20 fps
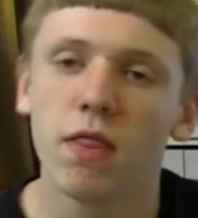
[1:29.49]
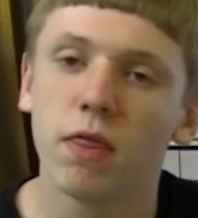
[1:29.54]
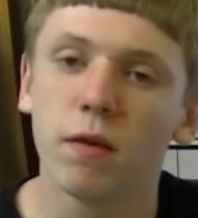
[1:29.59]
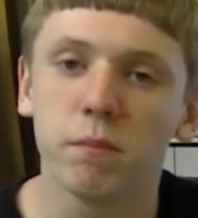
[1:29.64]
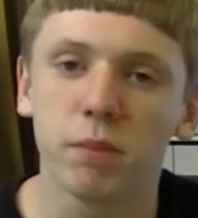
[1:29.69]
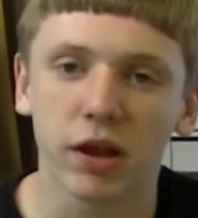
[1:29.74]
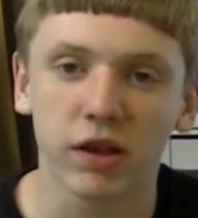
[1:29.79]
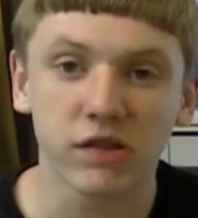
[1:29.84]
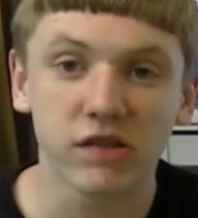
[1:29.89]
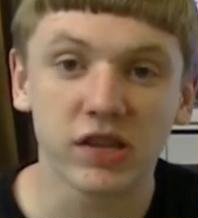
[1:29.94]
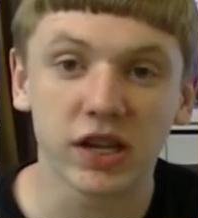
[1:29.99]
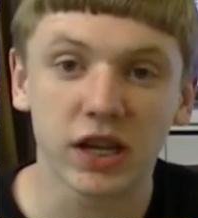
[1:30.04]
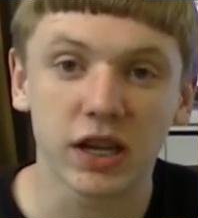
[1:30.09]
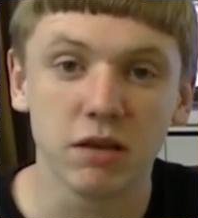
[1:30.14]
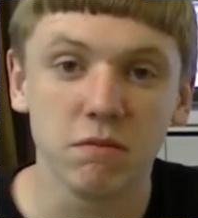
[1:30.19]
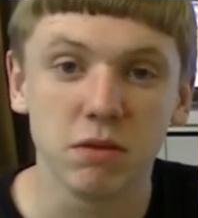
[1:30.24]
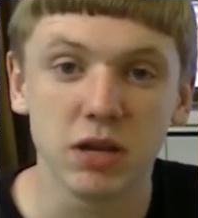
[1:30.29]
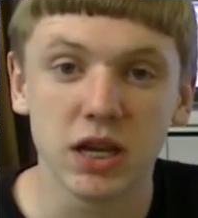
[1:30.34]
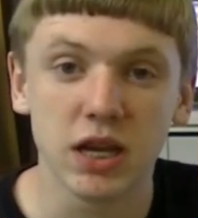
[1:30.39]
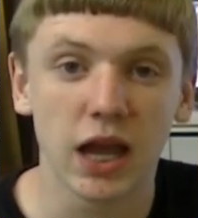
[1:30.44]
the best it
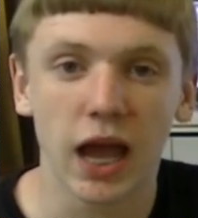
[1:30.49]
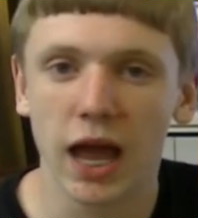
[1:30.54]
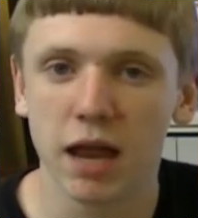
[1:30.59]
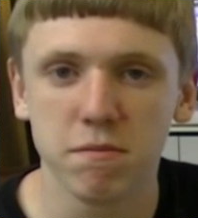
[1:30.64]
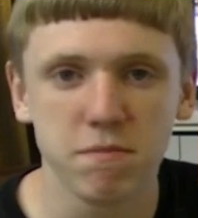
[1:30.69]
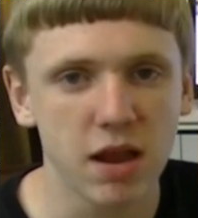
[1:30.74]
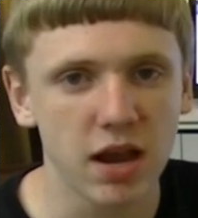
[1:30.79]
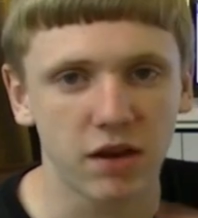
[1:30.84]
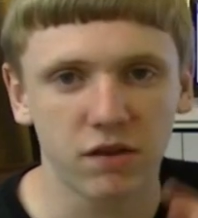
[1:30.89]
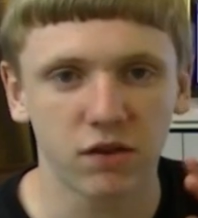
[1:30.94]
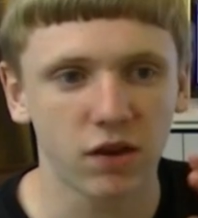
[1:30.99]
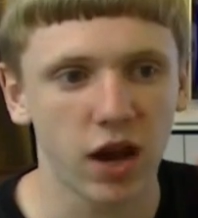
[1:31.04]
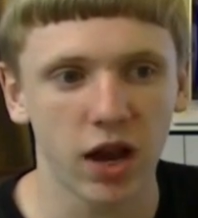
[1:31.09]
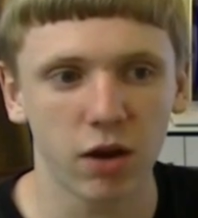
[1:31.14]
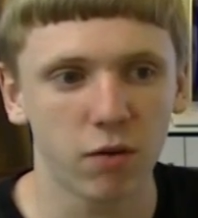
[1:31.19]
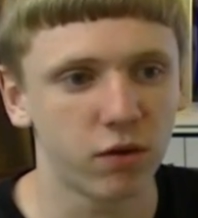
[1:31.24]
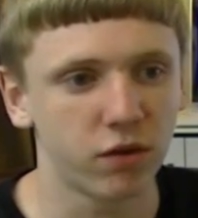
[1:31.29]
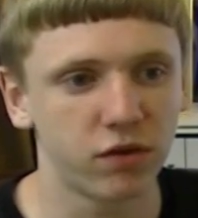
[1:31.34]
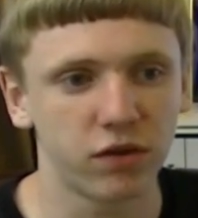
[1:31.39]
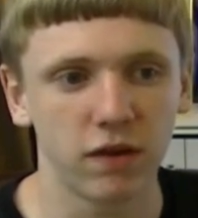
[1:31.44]
can be and makes
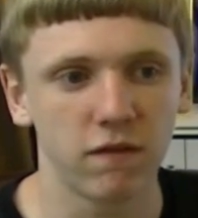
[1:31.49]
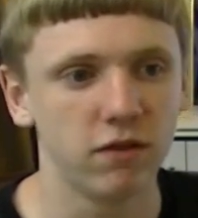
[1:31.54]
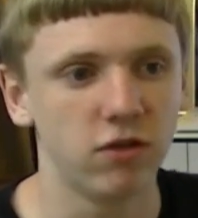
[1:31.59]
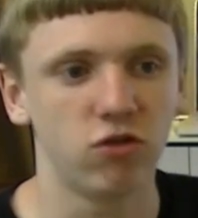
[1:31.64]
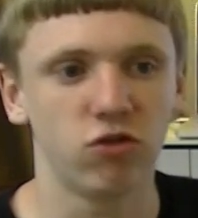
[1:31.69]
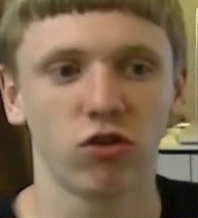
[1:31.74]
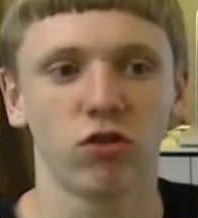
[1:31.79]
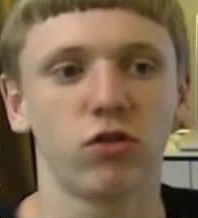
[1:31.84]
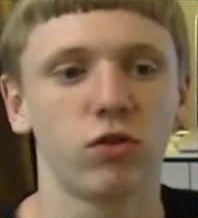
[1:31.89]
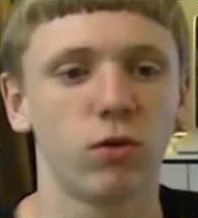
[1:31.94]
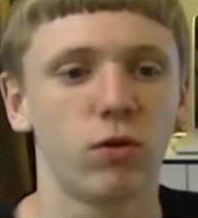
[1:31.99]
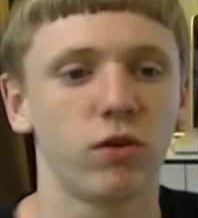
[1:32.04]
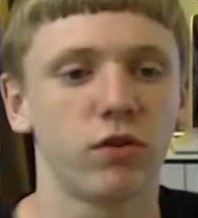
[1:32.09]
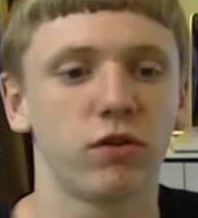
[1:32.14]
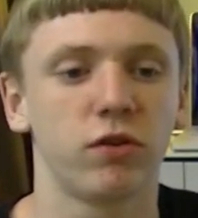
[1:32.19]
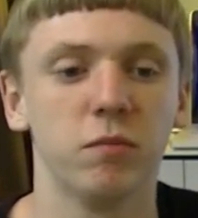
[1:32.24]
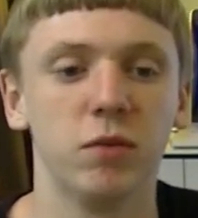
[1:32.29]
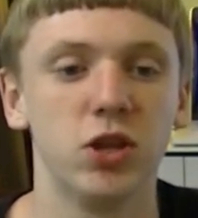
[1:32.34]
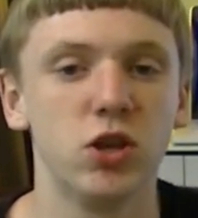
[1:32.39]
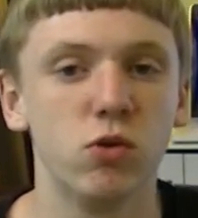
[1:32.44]
iOS 7 just
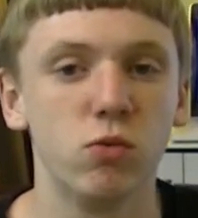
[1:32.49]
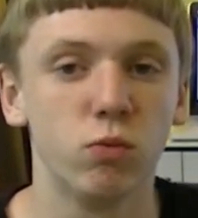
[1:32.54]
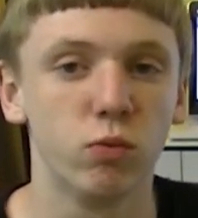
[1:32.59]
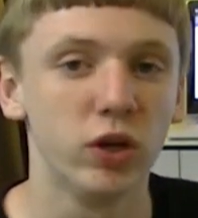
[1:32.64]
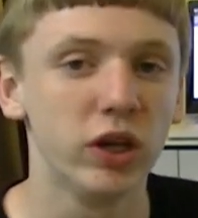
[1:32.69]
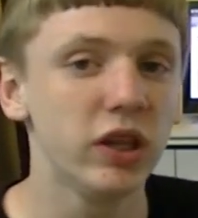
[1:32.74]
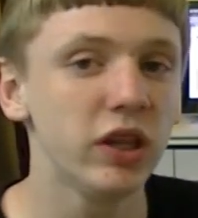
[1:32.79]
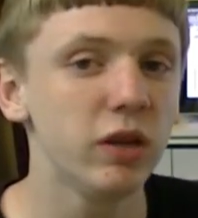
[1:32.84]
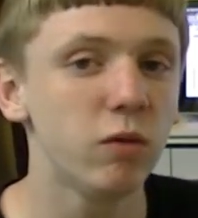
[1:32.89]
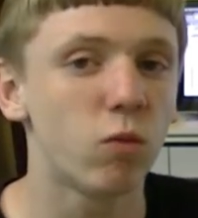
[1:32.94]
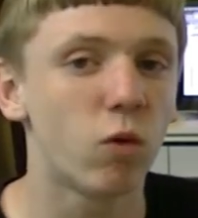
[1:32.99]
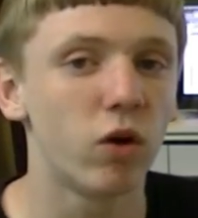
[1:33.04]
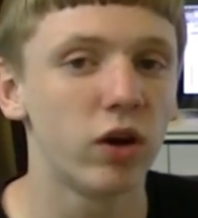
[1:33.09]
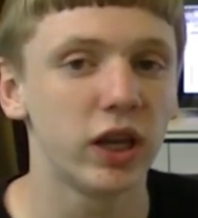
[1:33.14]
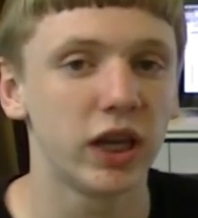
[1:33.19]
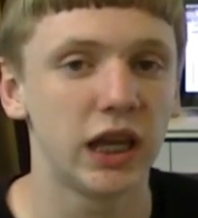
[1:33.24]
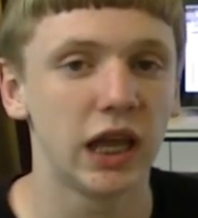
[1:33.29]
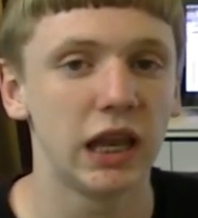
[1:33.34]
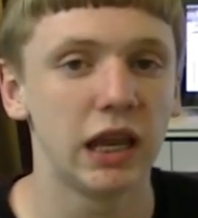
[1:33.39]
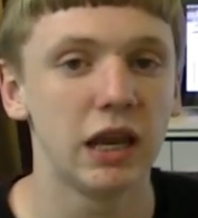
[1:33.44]
awesome and you really want
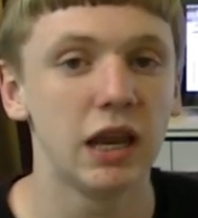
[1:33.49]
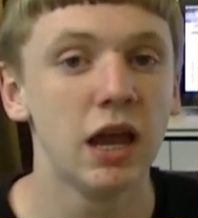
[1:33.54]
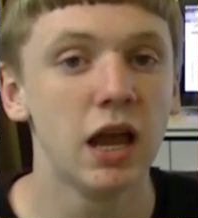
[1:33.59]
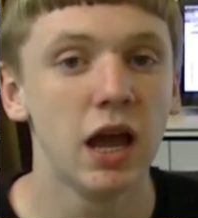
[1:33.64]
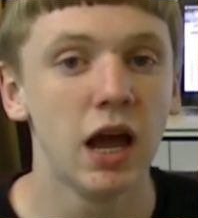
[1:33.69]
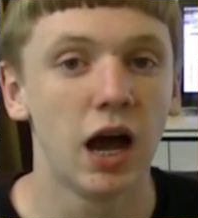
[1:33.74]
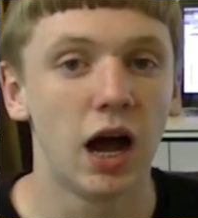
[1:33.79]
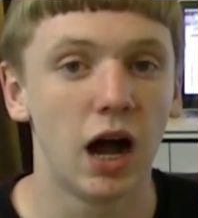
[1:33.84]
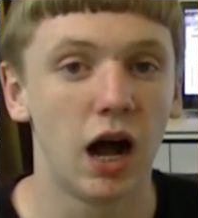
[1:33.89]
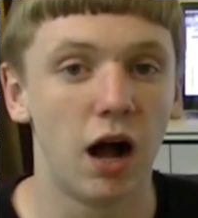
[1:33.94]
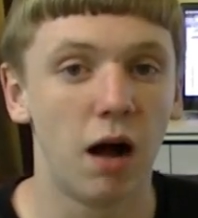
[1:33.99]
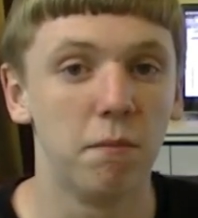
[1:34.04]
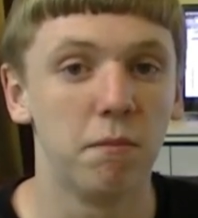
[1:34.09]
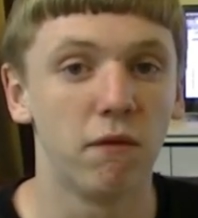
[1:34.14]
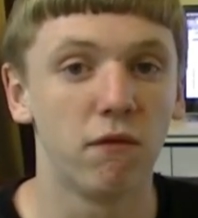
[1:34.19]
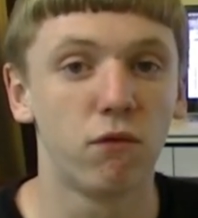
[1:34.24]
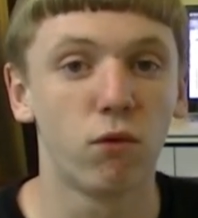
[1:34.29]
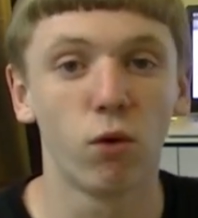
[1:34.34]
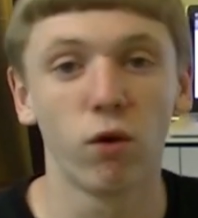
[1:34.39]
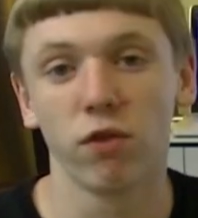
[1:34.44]
to get it uh,
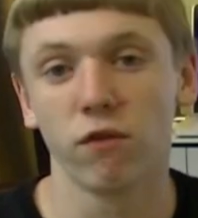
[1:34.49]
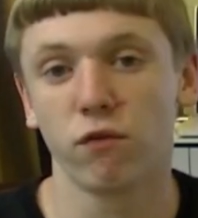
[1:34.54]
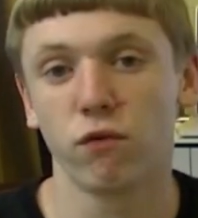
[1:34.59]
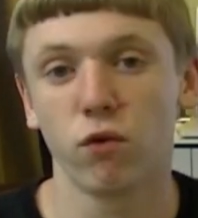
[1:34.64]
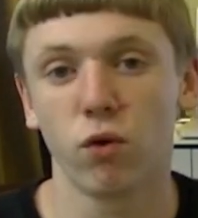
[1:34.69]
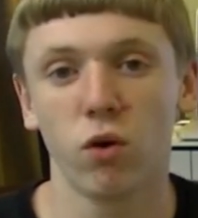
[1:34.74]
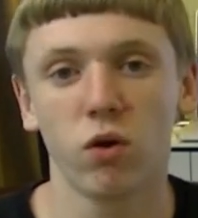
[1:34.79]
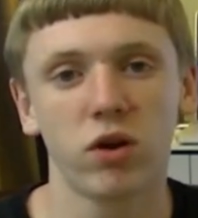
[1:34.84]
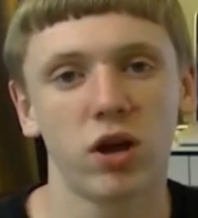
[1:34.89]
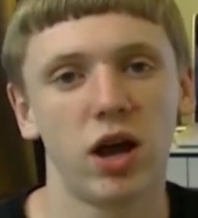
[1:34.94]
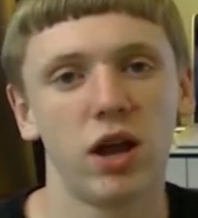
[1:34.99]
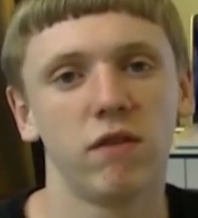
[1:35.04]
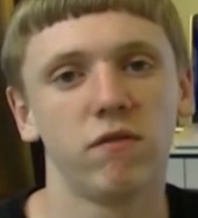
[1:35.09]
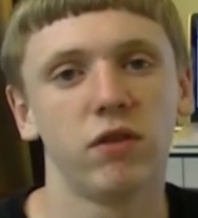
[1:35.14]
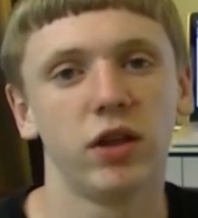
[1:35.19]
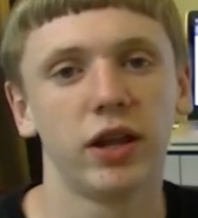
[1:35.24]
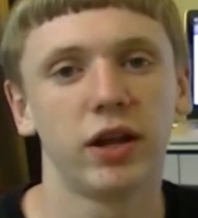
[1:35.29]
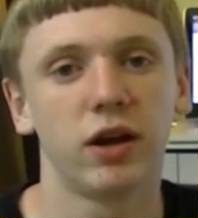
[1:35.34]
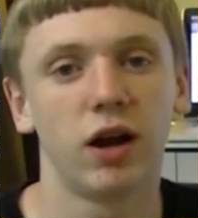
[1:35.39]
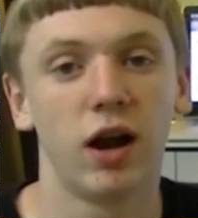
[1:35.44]
before the fall, kind of
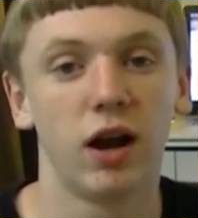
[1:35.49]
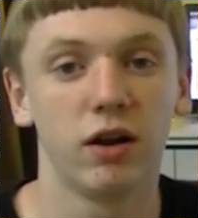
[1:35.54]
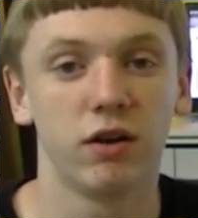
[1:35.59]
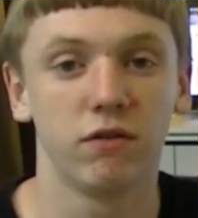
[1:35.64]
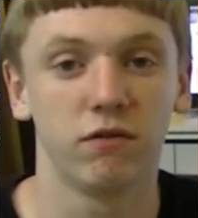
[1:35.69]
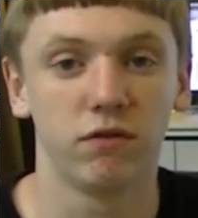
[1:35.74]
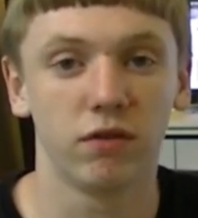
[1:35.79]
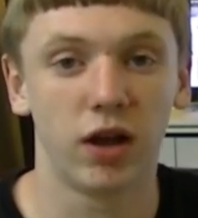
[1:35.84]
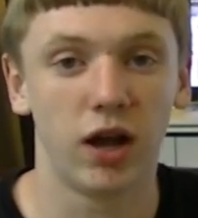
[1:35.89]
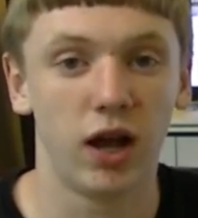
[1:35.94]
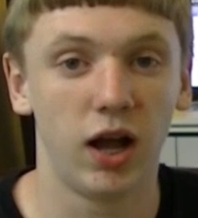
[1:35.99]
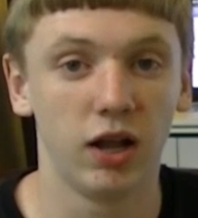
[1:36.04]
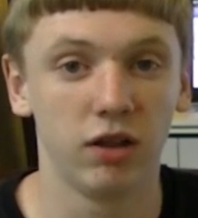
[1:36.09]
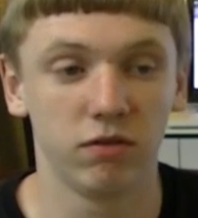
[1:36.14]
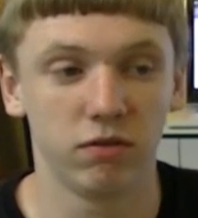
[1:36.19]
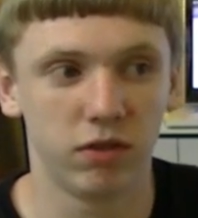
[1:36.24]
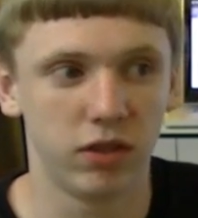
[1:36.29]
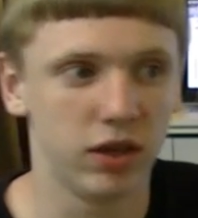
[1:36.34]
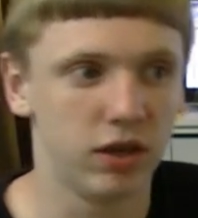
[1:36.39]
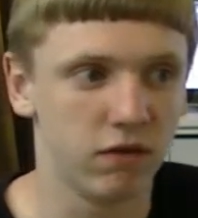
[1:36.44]
like our
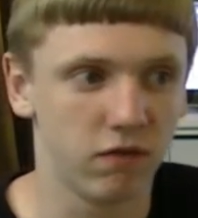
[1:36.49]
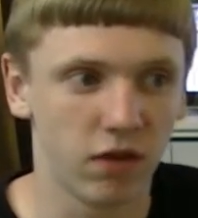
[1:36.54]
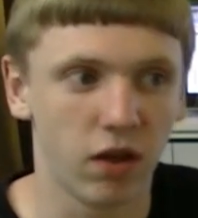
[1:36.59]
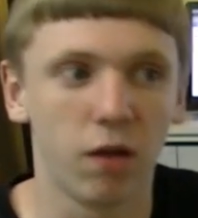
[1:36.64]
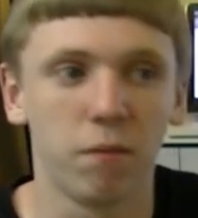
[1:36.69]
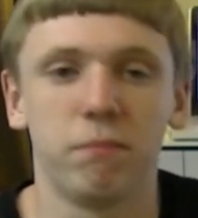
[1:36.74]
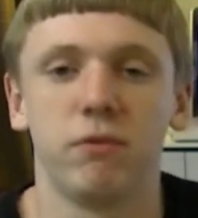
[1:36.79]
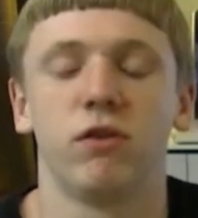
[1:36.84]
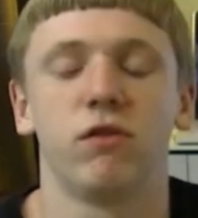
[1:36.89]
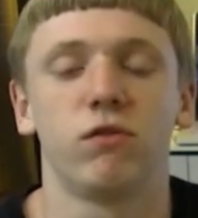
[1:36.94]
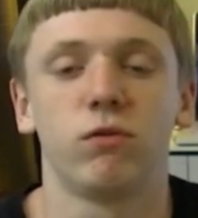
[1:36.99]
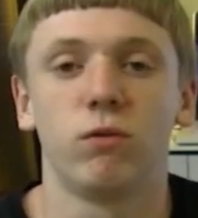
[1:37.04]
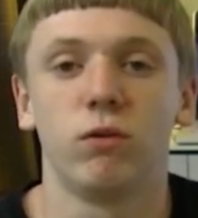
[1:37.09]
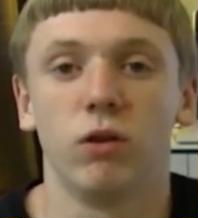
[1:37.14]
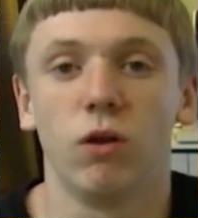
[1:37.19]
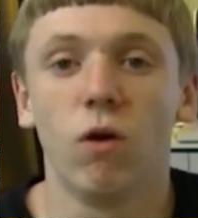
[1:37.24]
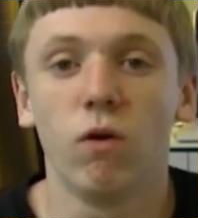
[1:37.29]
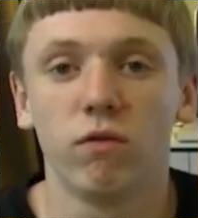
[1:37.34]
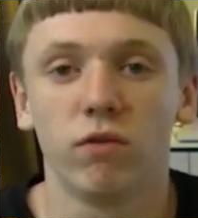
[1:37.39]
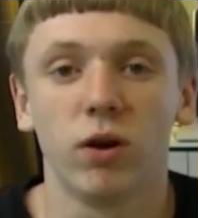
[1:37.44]
uh, the developers
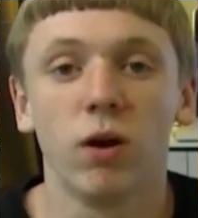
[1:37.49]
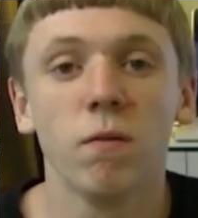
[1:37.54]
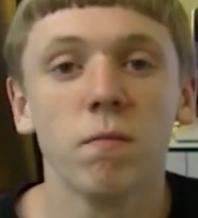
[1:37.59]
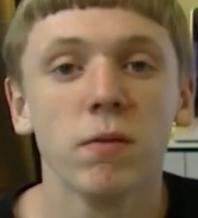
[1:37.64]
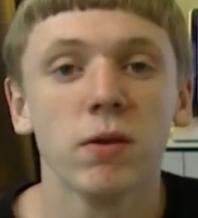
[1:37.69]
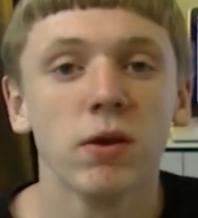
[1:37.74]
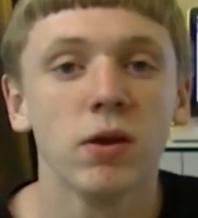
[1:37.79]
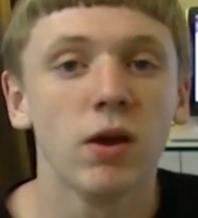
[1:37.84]
all over,